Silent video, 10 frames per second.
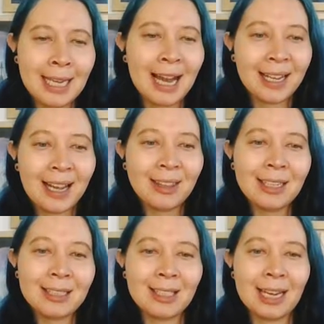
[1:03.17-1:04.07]
Yeah, I
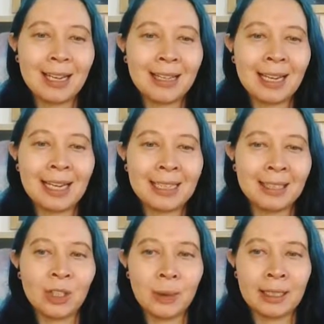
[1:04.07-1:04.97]
think it's taking that
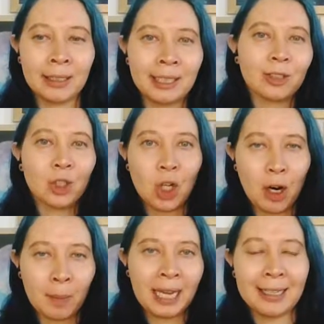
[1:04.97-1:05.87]
and doing like
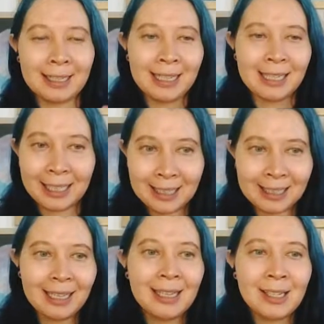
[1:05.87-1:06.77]
charming aesthetics.